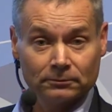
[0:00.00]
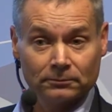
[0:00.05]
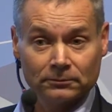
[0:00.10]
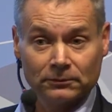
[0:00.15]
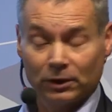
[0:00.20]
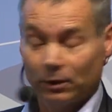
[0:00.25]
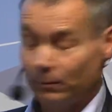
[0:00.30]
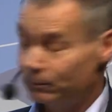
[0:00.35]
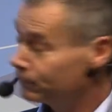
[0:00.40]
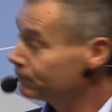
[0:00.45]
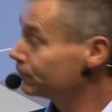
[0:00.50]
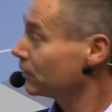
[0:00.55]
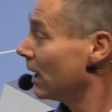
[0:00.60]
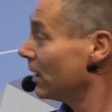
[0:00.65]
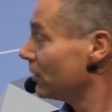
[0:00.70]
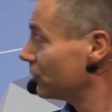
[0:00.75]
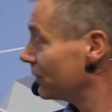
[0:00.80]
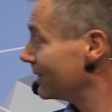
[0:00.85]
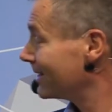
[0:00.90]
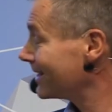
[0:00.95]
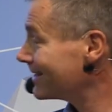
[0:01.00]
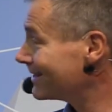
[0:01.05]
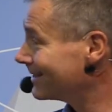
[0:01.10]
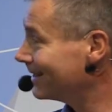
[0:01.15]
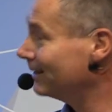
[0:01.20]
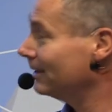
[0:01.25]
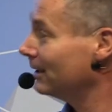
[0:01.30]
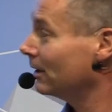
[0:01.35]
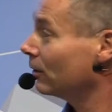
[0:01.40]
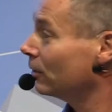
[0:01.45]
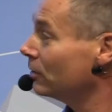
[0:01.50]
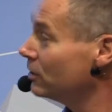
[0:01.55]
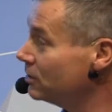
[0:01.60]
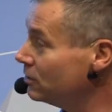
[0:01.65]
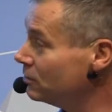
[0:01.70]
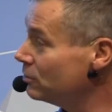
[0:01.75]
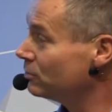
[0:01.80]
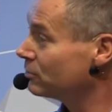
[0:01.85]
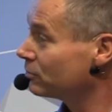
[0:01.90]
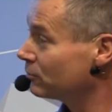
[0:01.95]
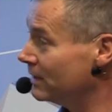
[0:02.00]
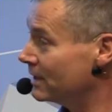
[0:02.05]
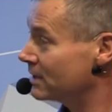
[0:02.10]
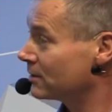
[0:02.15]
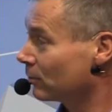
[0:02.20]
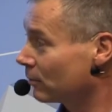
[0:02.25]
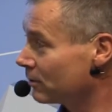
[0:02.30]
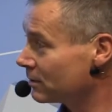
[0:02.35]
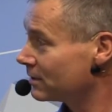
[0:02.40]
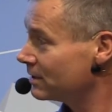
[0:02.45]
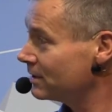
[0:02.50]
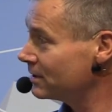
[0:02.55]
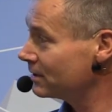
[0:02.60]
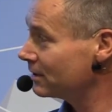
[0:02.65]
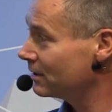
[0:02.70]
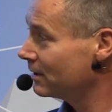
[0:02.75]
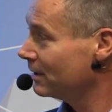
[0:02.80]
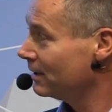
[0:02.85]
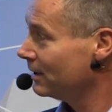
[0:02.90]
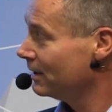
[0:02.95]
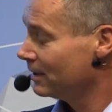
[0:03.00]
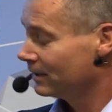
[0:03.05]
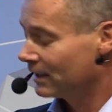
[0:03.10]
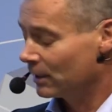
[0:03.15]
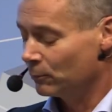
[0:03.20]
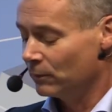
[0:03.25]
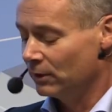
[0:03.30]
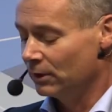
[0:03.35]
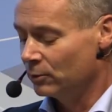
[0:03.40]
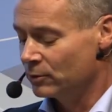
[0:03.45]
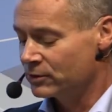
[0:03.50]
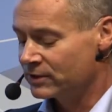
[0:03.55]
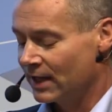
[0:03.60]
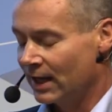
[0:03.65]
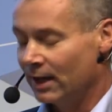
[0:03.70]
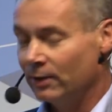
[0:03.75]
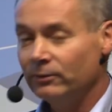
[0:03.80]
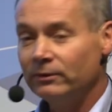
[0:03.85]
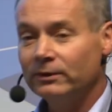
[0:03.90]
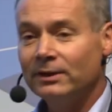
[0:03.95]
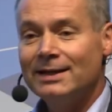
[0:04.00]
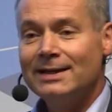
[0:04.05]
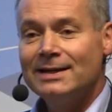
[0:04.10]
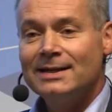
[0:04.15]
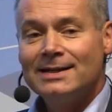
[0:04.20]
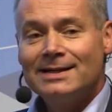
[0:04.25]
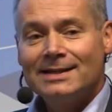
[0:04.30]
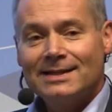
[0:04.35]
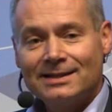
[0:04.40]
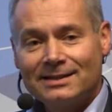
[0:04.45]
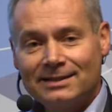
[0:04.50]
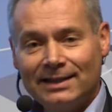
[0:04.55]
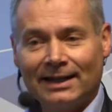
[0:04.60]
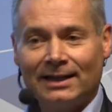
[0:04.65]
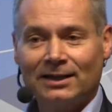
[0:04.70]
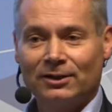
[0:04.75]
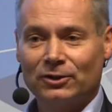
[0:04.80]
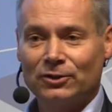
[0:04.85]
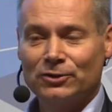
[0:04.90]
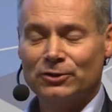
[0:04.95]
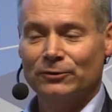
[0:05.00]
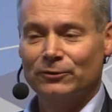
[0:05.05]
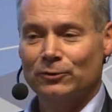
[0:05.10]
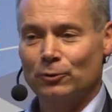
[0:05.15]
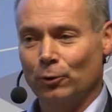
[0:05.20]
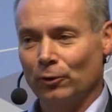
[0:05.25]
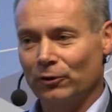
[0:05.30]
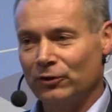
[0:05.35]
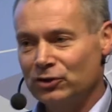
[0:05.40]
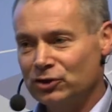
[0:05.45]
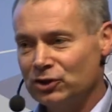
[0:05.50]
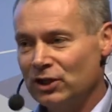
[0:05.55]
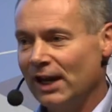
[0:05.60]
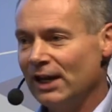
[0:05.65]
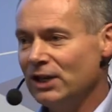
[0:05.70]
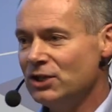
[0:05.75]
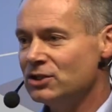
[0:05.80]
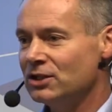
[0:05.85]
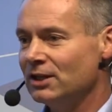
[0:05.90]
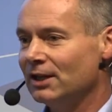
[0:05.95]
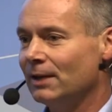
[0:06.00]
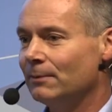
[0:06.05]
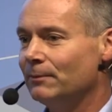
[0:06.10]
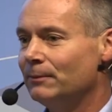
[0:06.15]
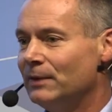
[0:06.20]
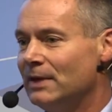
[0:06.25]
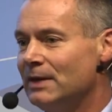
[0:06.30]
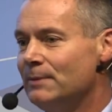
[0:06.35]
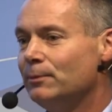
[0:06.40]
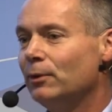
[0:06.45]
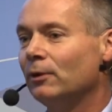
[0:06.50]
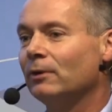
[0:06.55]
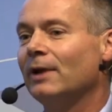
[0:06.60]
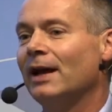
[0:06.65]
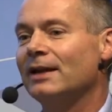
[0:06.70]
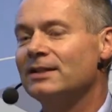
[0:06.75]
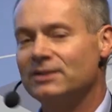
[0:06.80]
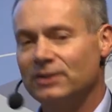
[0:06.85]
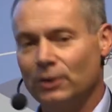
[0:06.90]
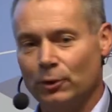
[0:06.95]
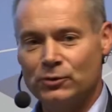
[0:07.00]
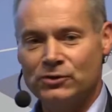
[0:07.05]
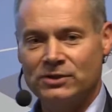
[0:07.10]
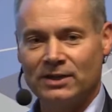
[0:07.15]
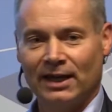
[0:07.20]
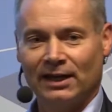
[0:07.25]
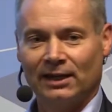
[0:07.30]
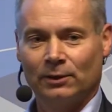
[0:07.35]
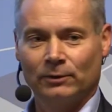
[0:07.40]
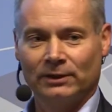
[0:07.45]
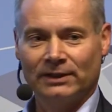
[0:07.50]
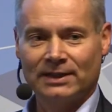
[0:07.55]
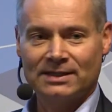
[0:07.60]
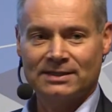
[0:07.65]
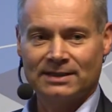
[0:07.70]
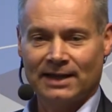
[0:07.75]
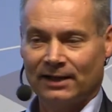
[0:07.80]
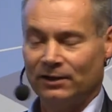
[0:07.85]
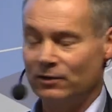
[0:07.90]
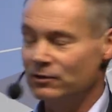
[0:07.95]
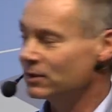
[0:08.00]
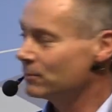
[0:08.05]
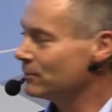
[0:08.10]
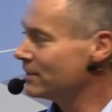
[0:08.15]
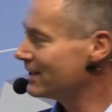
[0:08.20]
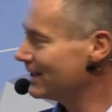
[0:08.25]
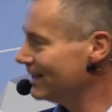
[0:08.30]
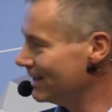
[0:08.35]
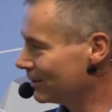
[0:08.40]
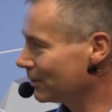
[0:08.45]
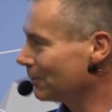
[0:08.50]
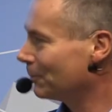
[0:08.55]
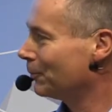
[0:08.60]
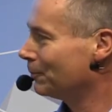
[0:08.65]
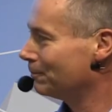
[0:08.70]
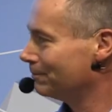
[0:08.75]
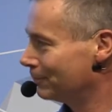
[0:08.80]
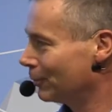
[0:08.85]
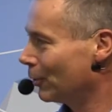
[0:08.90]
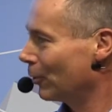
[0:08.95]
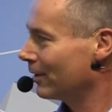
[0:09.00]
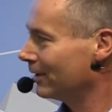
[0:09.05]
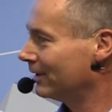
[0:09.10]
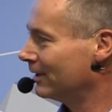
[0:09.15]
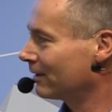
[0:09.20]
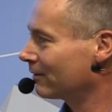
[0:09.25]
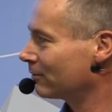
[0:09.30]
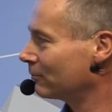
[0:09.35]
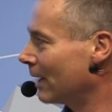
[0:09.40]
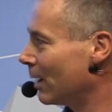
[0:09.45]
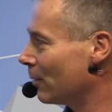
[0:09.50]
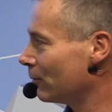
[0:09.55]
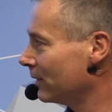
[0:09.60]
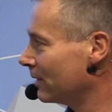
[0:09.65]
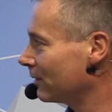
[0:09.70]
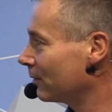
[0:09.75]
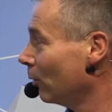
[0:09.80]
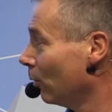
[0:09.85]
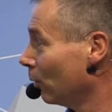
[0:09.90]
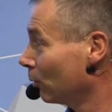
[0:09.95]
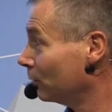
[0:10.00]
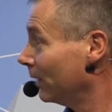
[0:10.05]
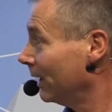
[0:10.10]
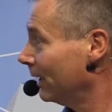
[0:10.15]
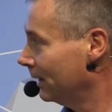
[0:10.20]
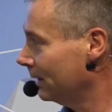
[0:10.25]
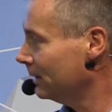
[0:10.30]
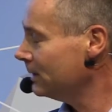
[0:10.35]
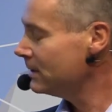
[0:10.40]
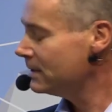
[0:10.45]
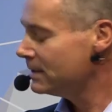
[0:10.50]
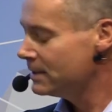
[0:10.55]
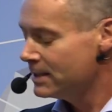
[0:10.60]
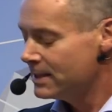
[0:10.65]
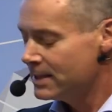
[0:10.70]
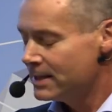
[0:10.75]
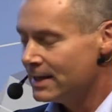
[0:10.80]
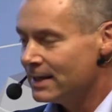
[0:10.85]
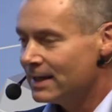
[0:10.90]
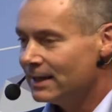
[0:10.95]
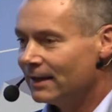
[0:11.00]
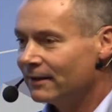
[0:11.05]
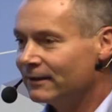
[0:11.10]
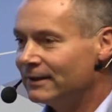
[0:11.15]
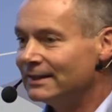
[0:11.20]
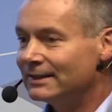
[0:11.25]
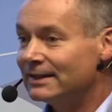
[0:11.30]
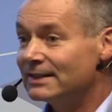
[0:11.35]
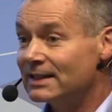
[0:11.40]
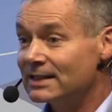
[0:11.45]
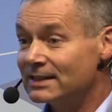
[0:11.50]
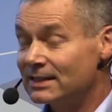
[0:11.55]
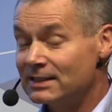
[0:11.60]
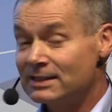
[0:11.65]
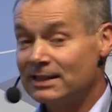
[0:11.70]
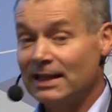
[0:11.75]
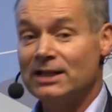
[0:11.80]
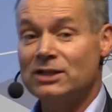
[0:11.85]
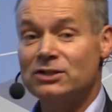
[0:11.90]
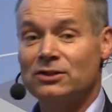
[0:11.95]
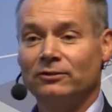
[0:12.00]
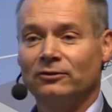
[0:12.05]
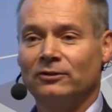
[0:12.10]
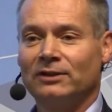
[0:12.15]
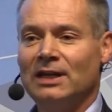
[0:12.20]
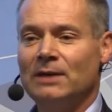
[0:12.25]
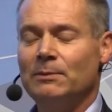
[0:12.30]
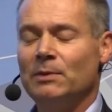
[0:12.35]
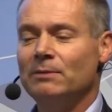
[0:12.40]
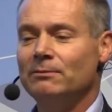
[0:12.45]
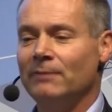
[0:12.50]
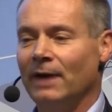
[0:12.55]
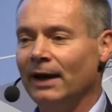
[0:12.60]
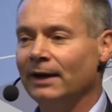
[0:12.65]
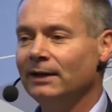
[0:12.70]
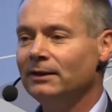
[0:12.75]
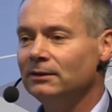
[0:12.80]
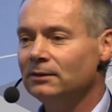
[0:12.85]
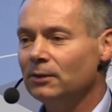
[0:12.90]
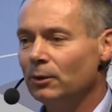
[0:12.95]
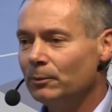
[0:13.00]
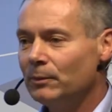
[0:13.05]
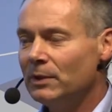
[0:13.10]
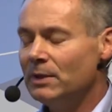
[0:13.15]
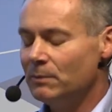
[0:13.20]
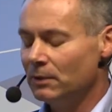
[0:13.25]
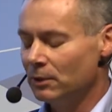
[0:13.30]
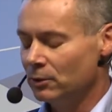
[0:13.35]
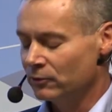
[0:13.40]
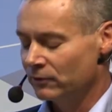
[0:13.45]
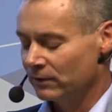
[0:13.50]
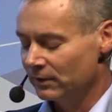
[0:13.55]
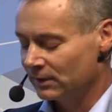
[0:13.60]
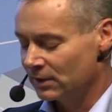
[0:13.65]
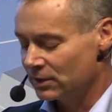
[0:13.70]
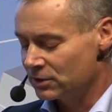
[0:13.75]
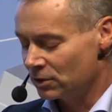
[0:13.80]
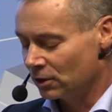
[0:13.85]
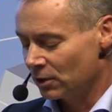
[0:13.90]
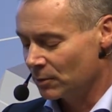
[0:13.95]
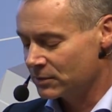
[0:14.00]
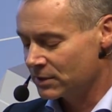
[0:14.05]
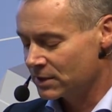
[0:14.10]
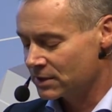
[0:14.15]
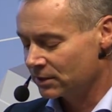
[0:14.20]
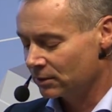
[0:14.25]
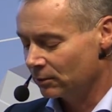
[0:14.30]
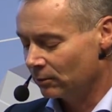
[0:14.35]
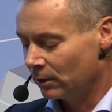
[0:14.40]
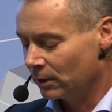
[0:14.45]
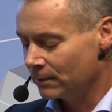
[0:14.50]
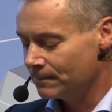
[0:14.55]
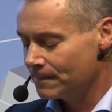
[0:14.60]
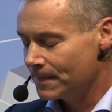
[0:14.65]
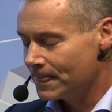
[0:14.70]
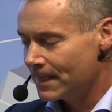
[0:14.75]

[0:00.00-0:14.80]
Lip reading: you know, countries sitting on huge resources that will lose out, sectors, of course, changing, and people associated with these sectors, and we see some politics around this already. And I think this is essential to keep in mind, you know, people losing their jobs and so on.